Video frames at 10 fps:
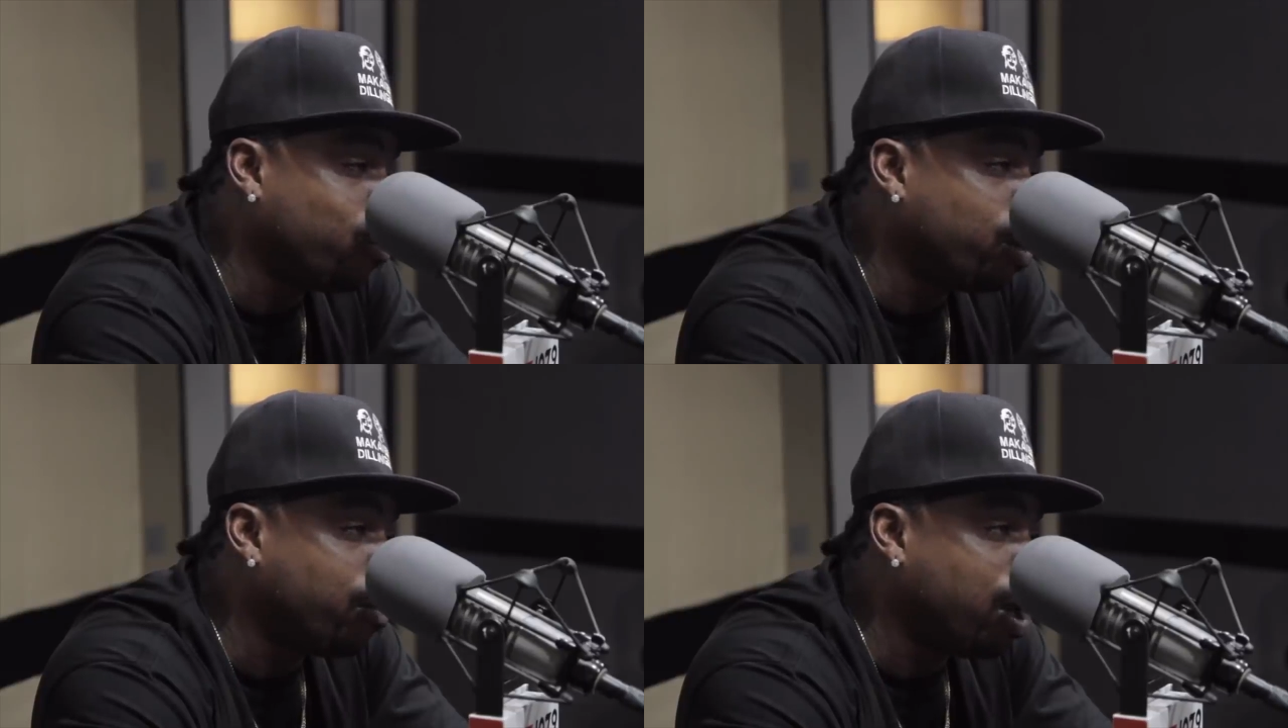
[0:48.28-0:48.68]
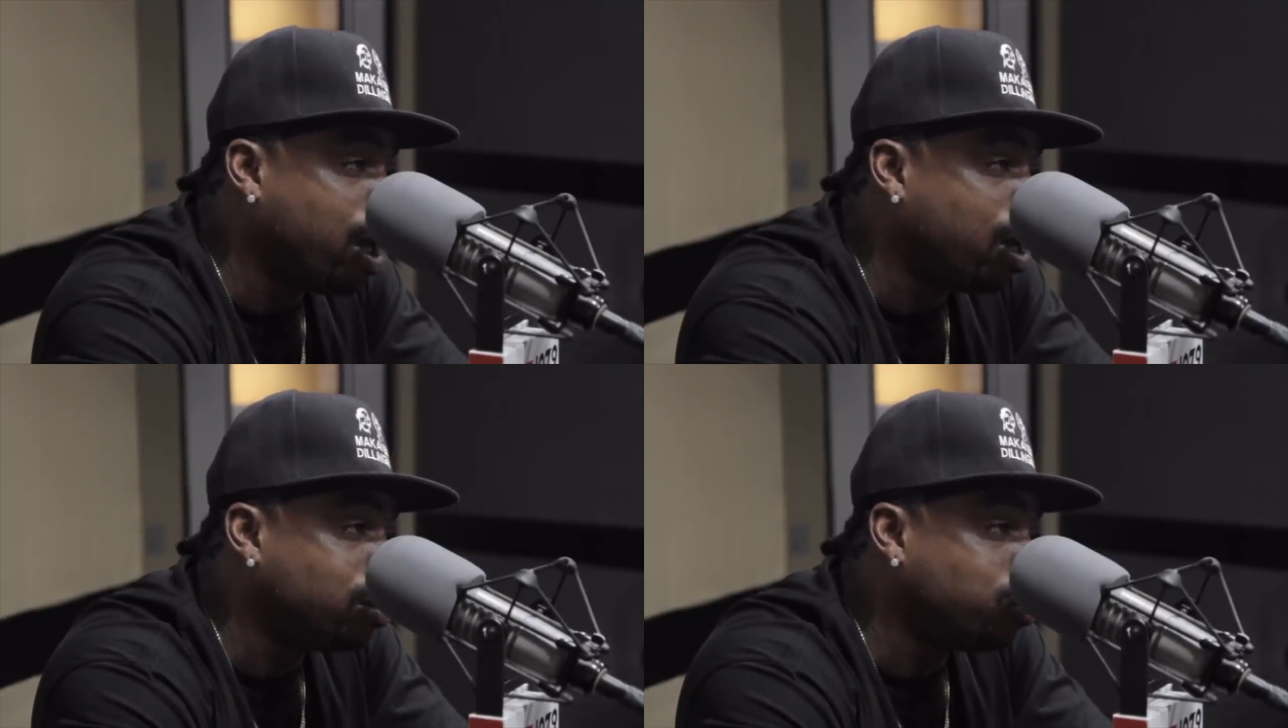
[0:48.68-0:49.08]
over at my
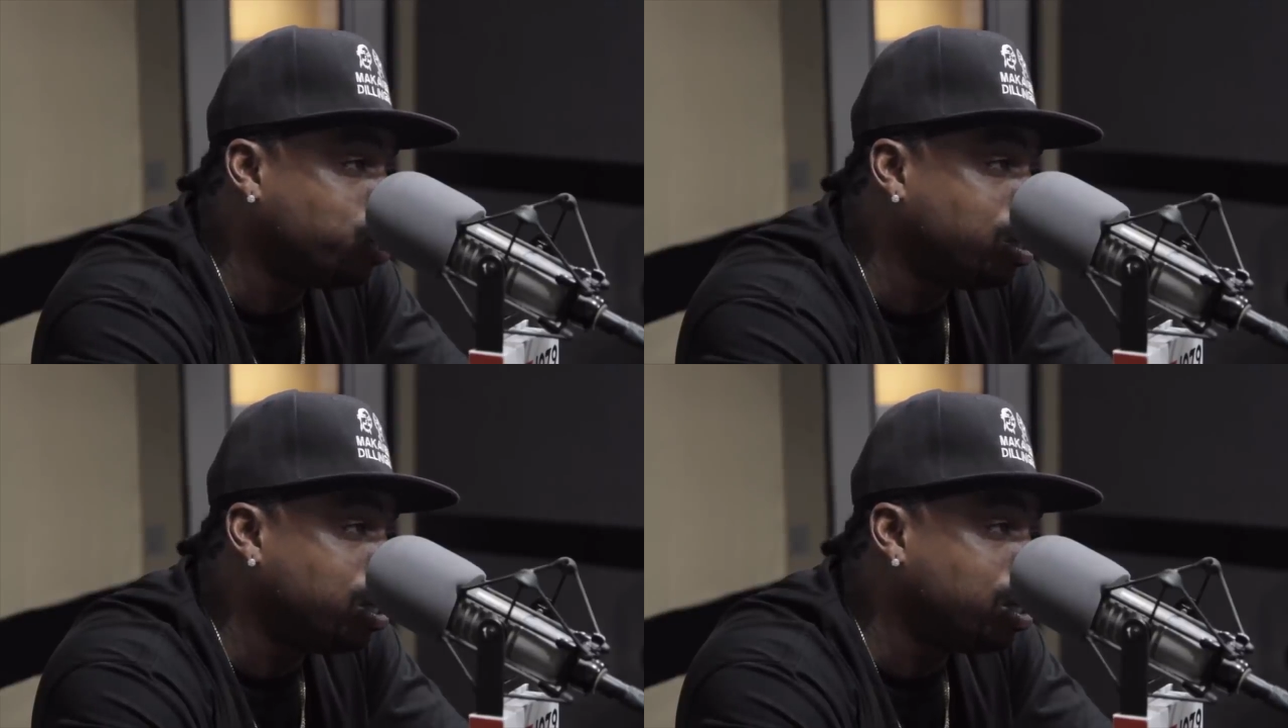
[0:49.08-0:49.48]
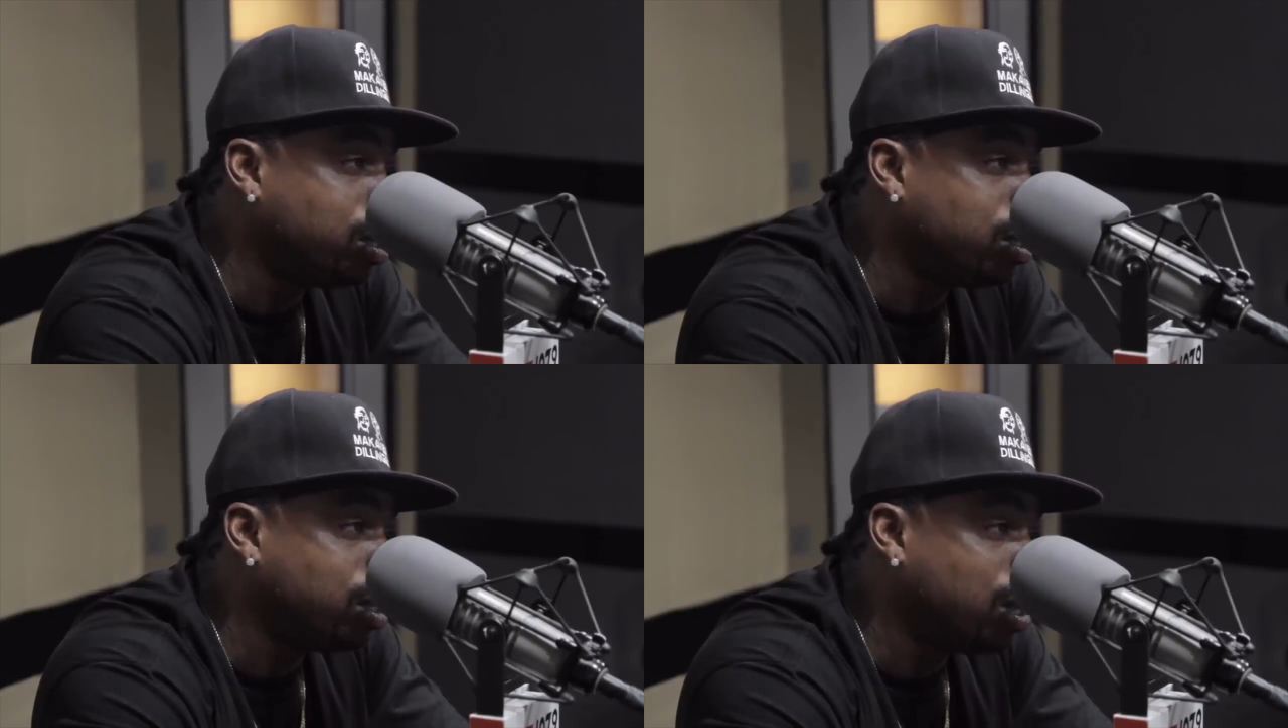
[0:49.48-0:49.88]
house. And we
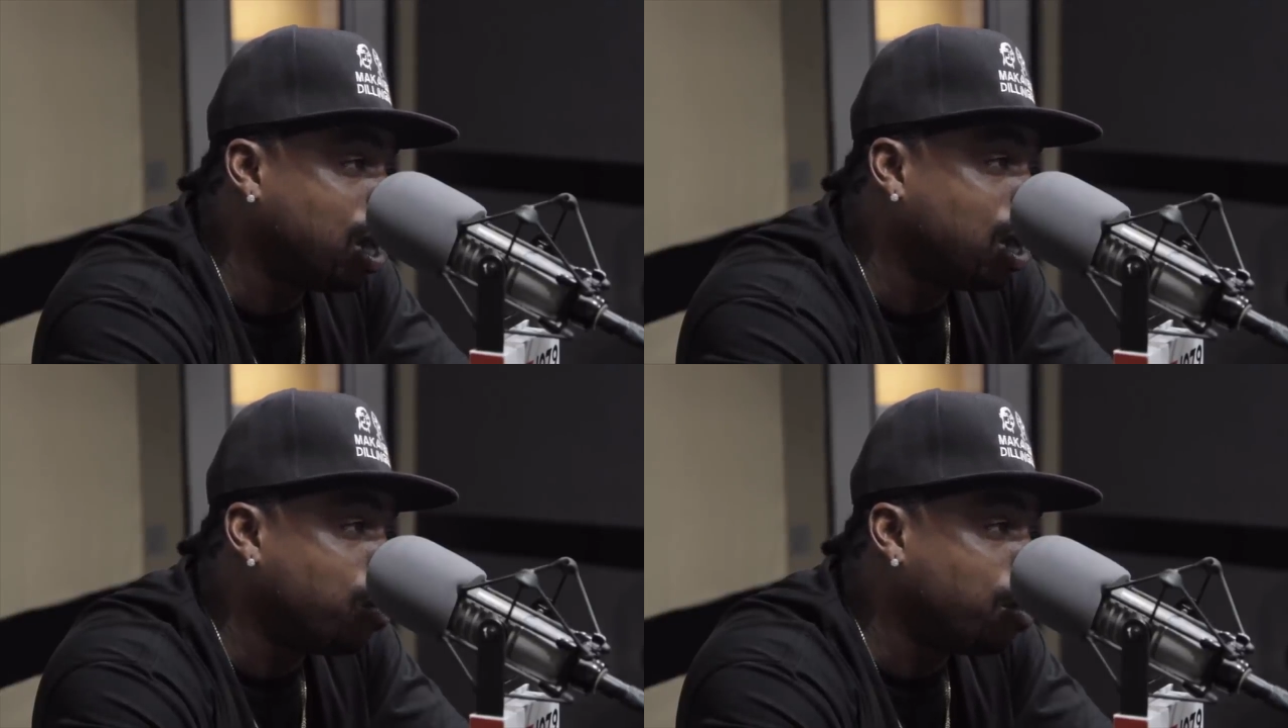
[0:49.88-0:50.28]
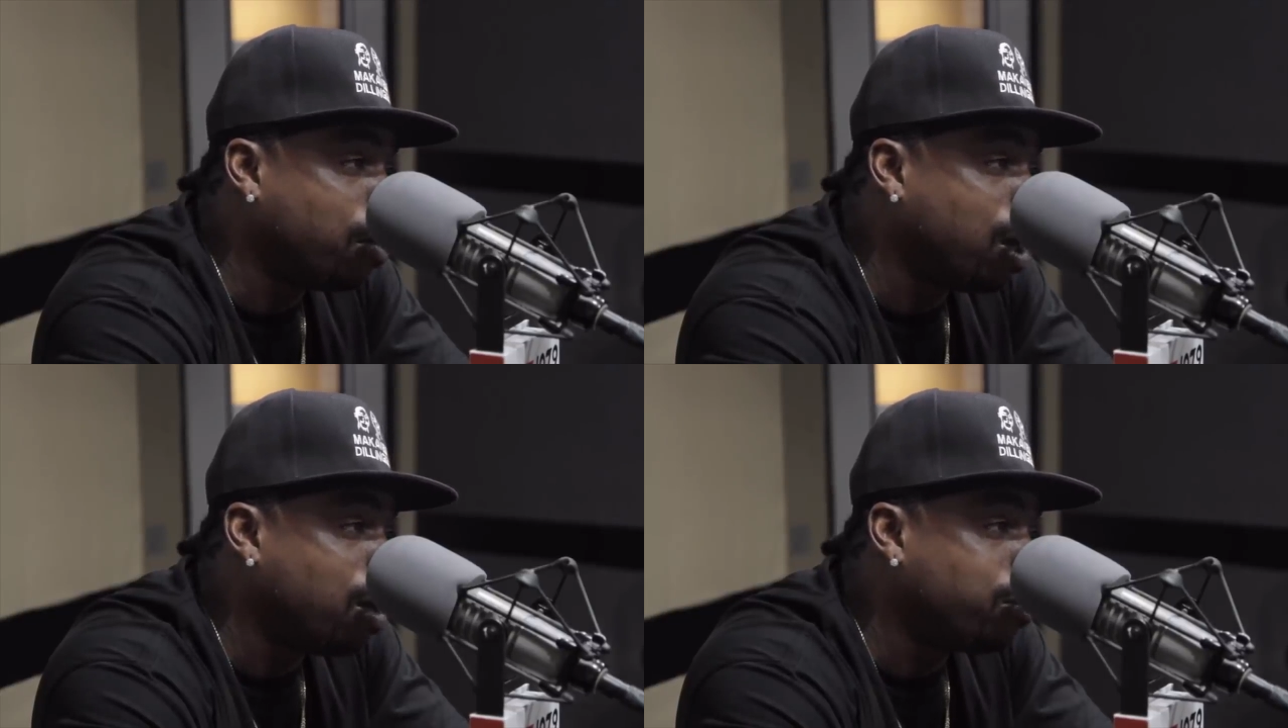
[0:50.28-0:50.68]
did I Got My
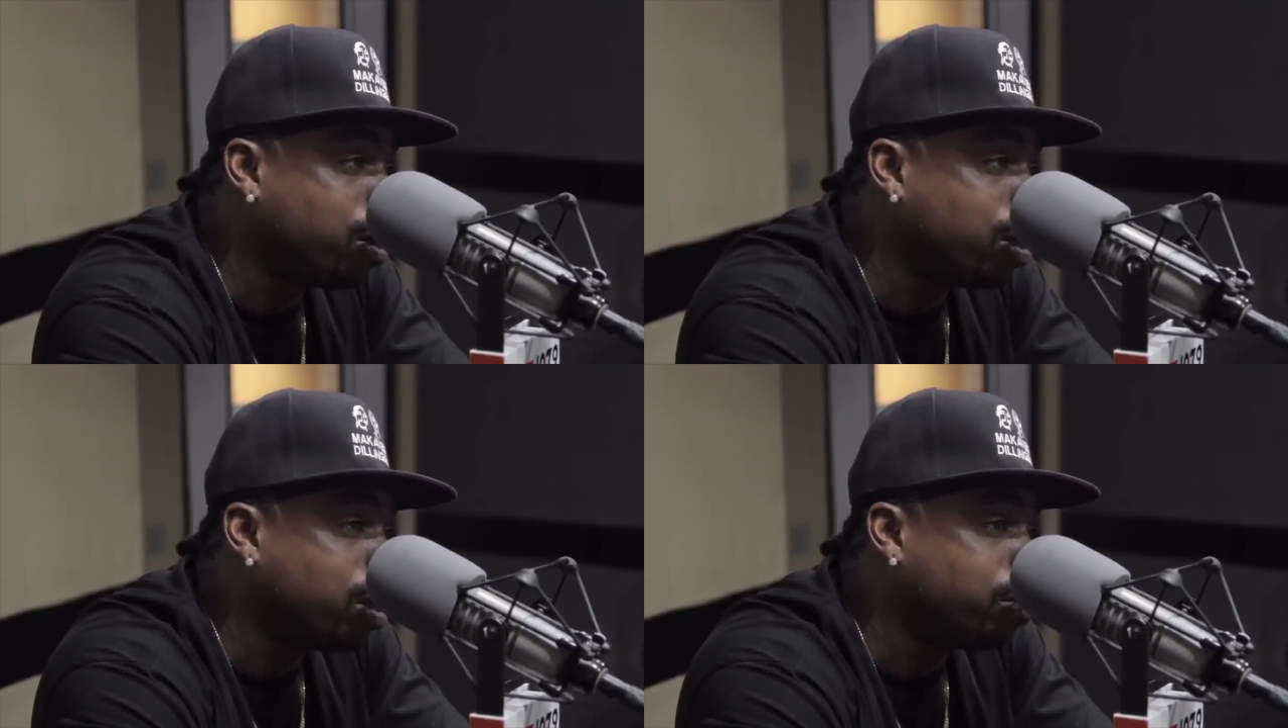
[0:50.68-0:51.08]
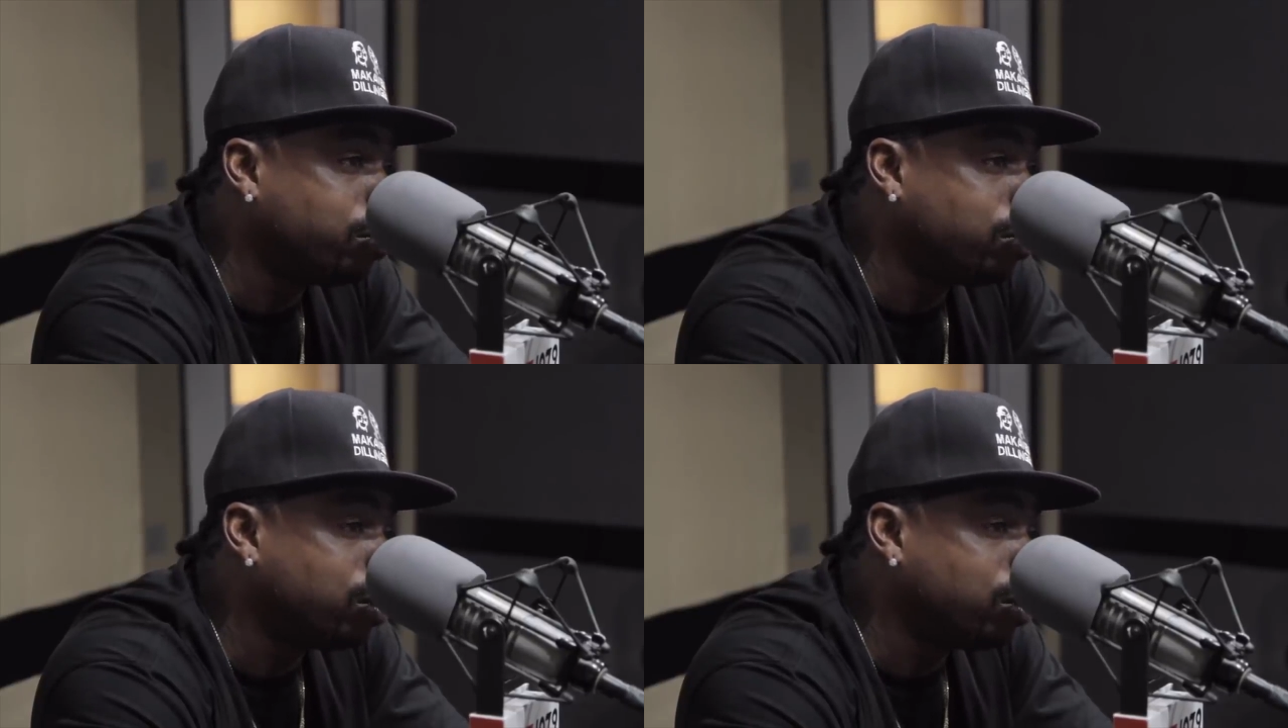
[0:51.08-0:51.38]
Mind Made Up.